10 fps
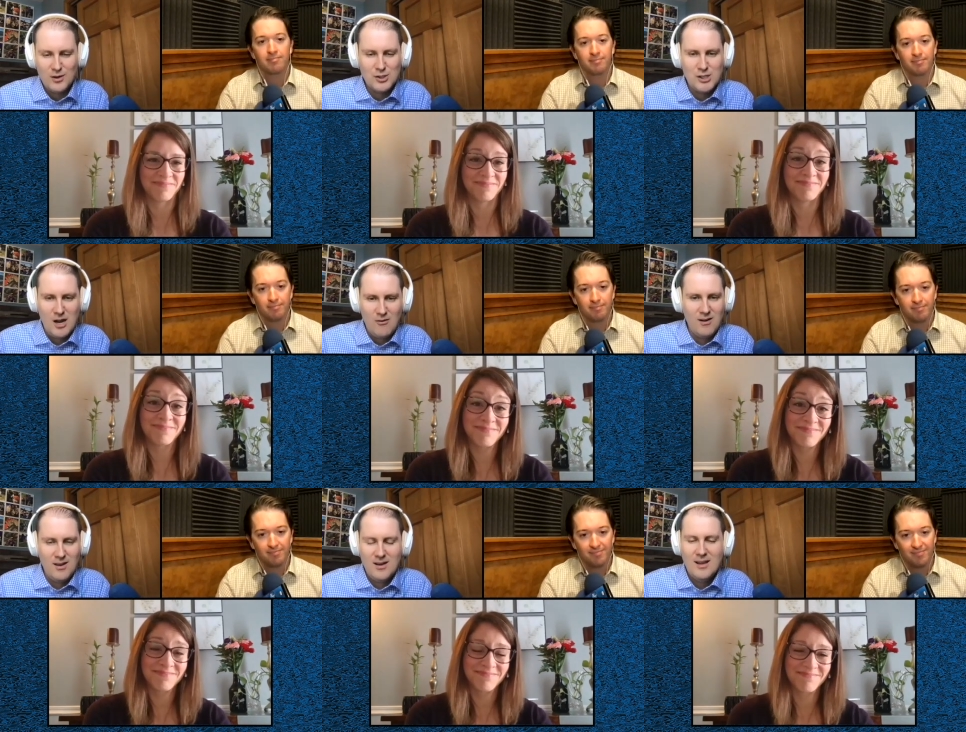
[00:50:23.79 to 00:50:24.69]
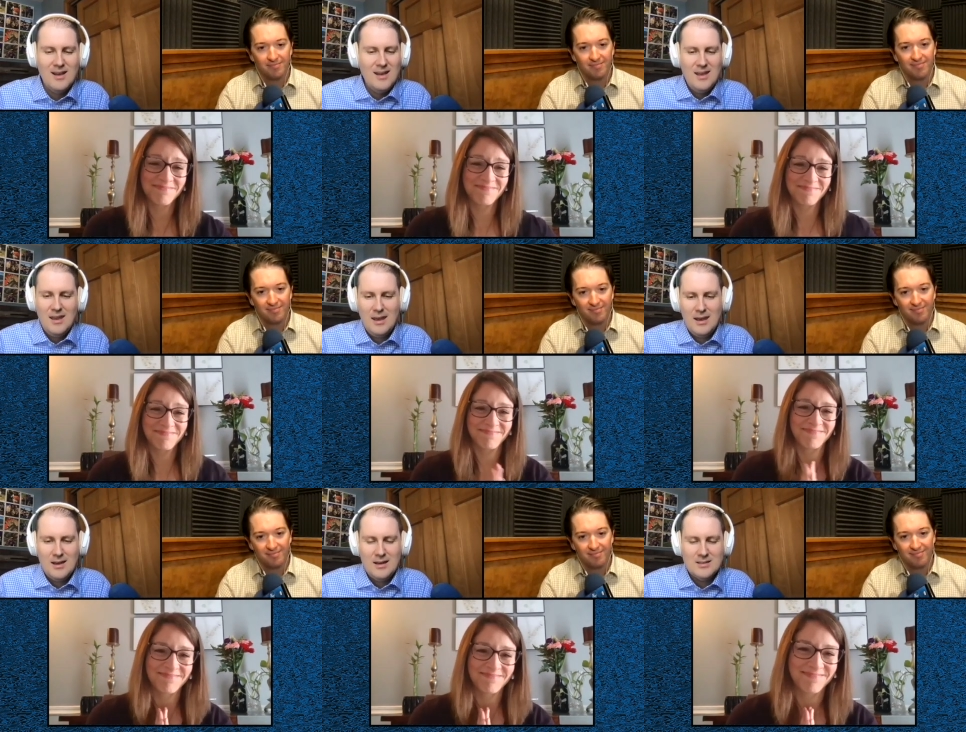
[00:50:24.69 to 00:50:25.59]
Speaker 1: sharing it,
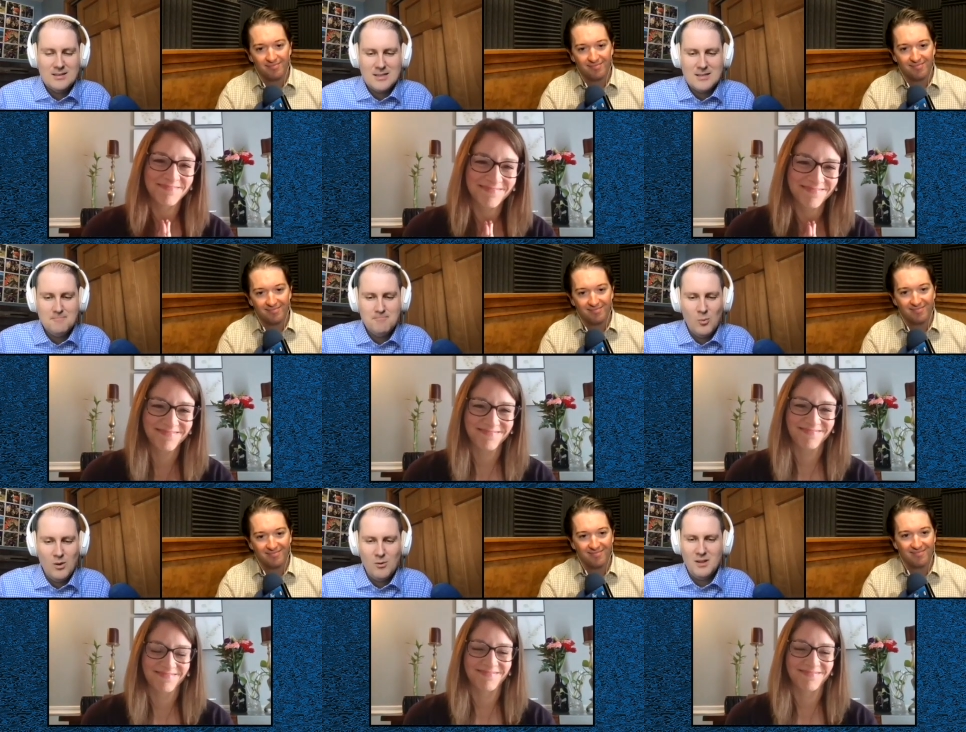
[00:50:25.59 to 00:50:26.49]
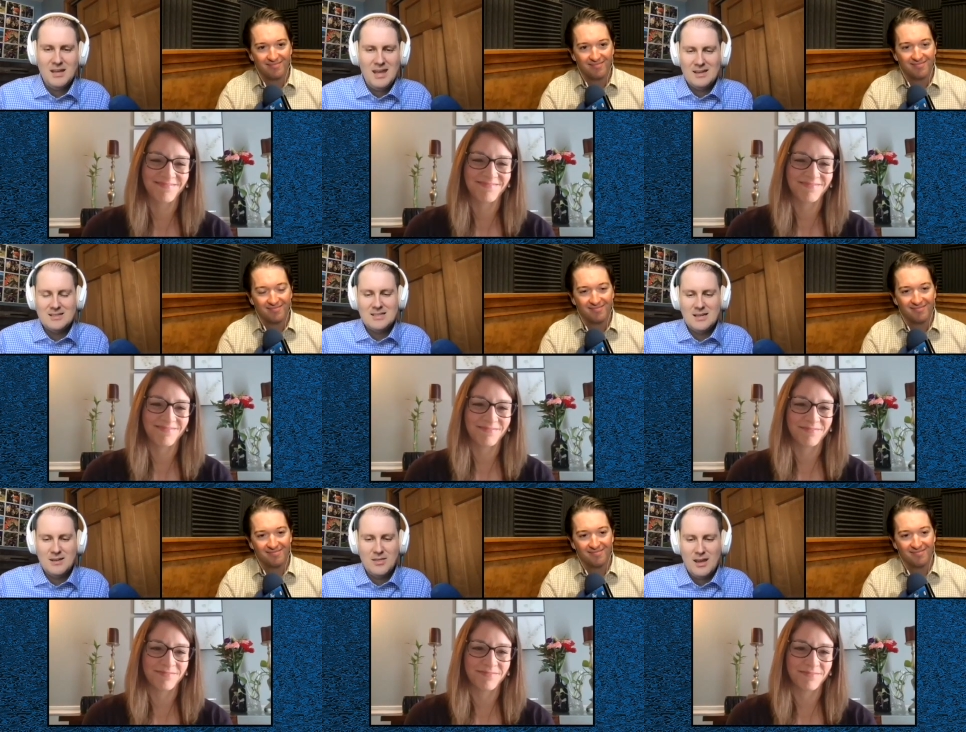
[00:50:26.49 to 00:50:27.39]
and um, we really can't
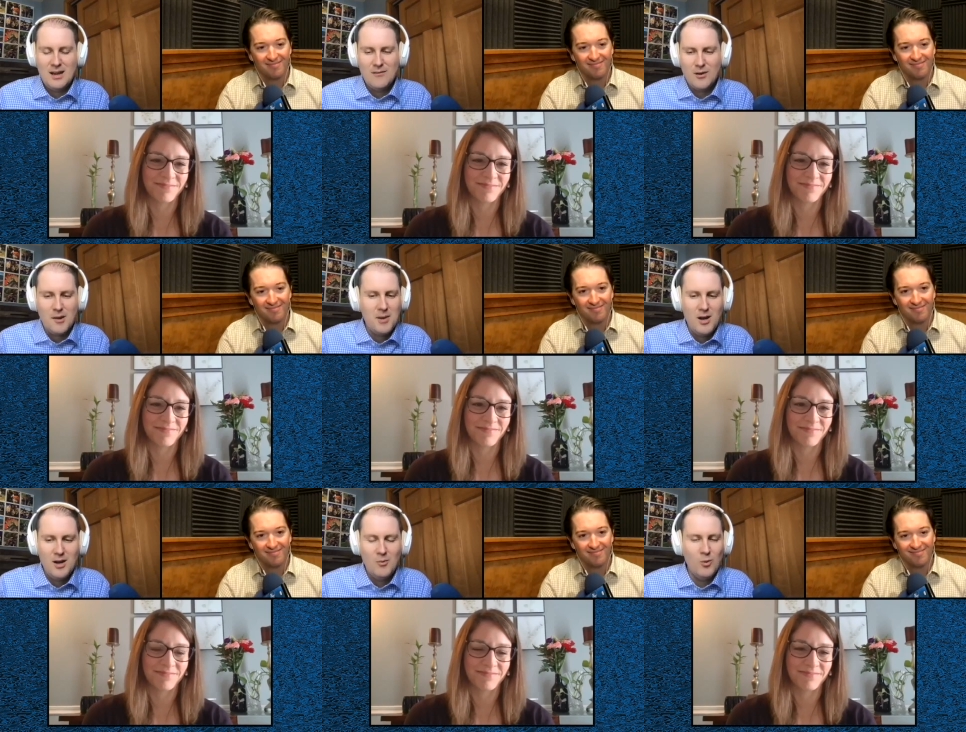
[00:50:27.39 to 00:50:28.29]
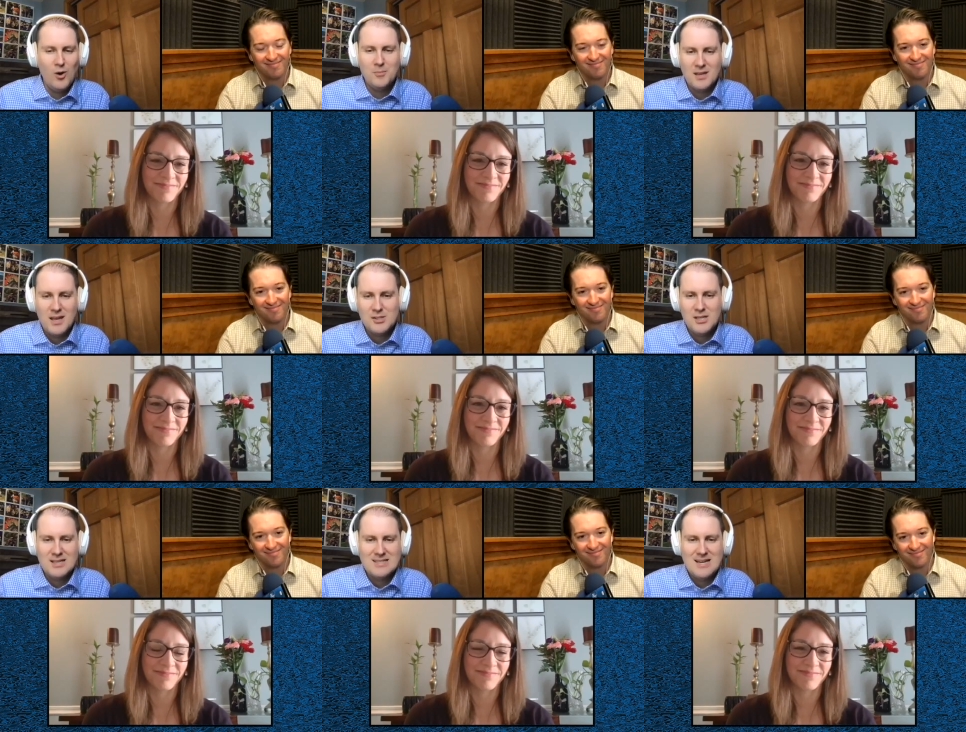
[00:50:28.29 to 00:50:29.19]
uh, thank you enough for coming on, and we'll hope to catch you
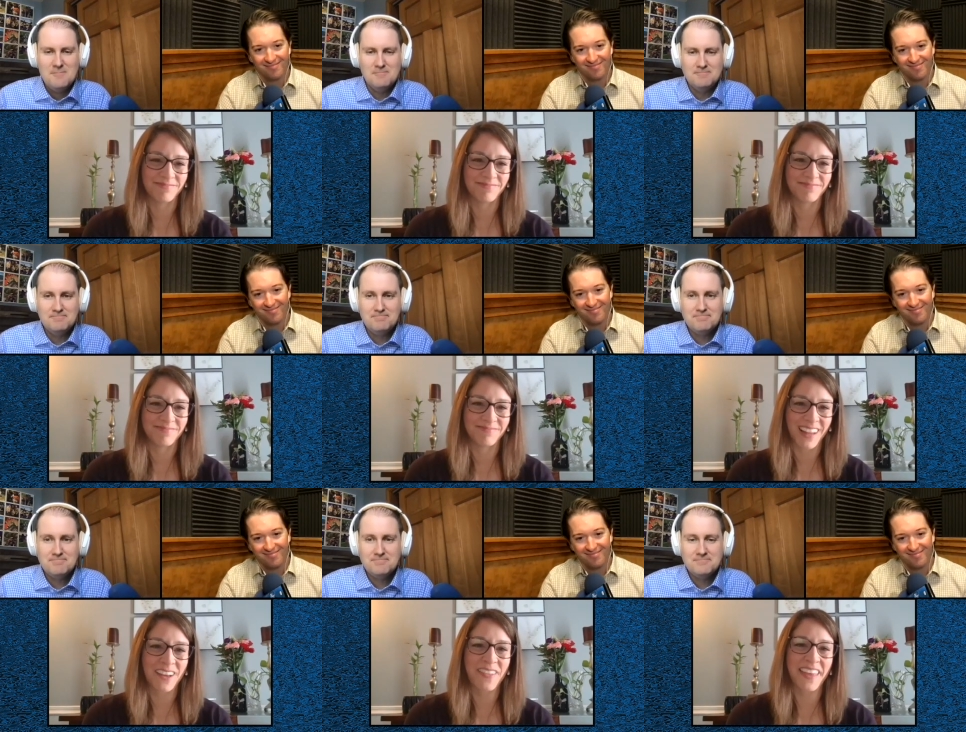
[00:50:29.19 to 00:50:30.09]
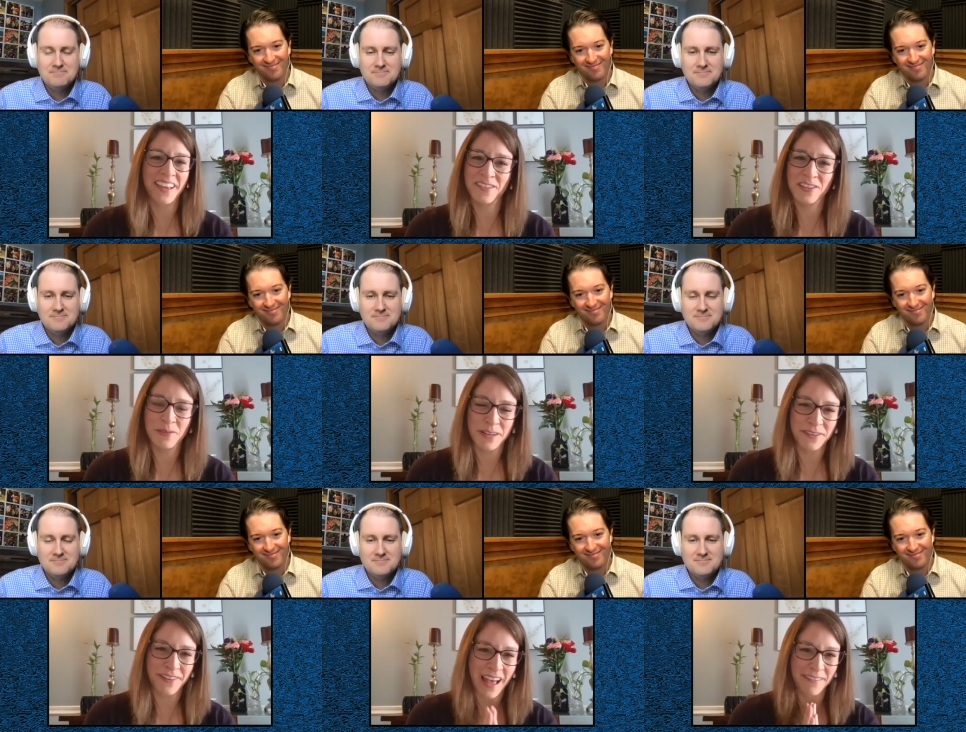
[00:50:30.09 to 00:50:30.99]
next time.
Speaker 2: Oh, thank you so much
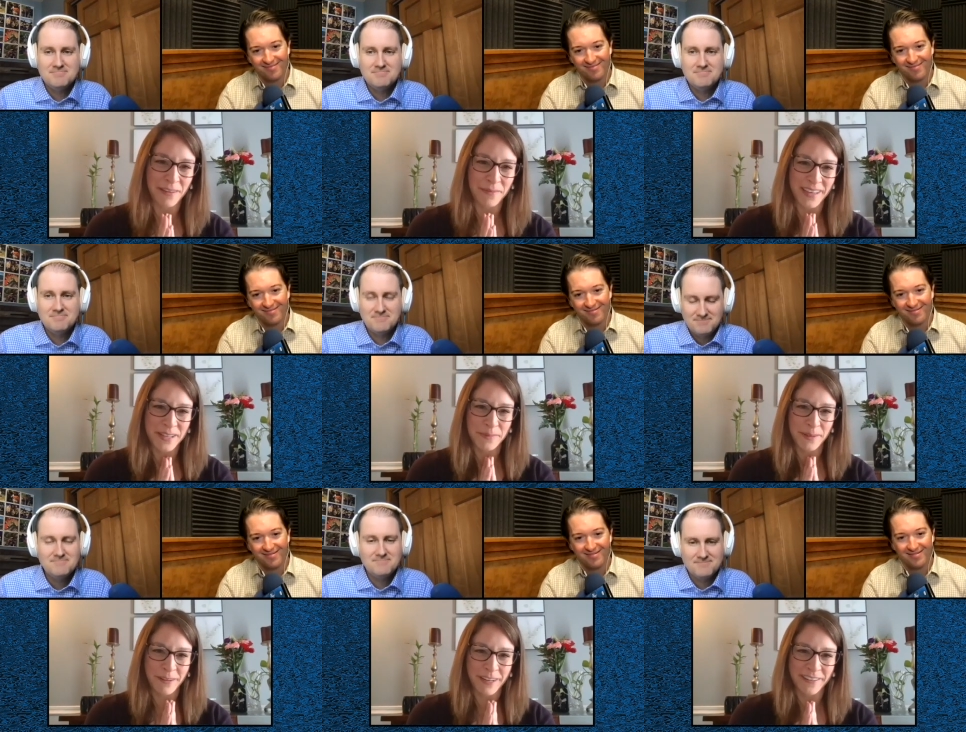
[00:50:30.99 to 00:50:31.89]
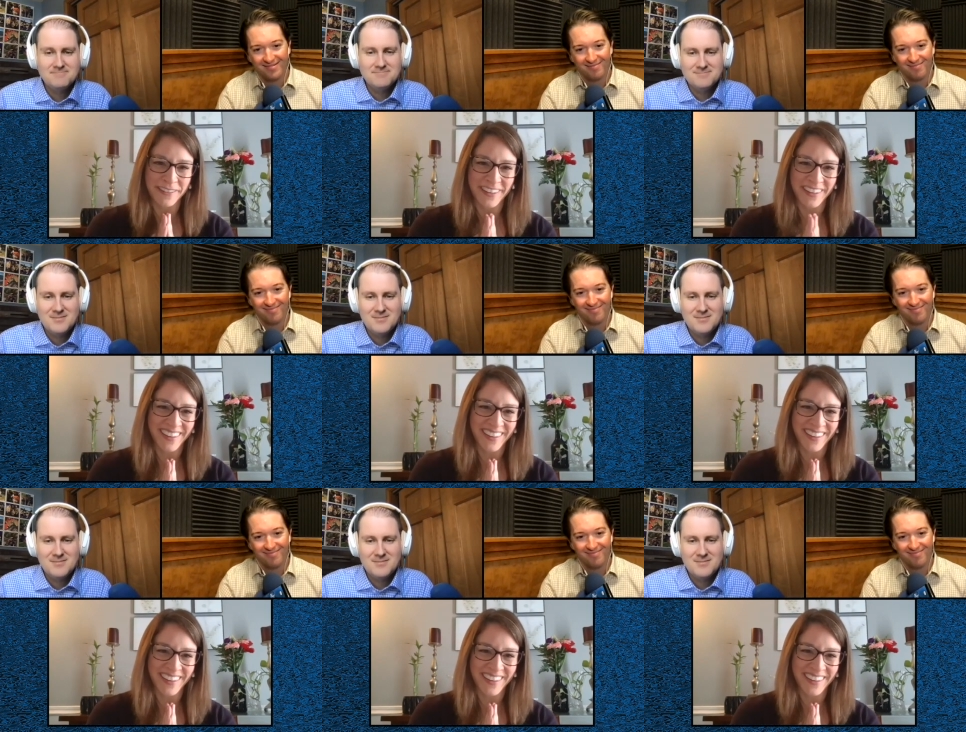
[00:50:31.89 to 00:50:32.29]
for having me. It's been wonderful. All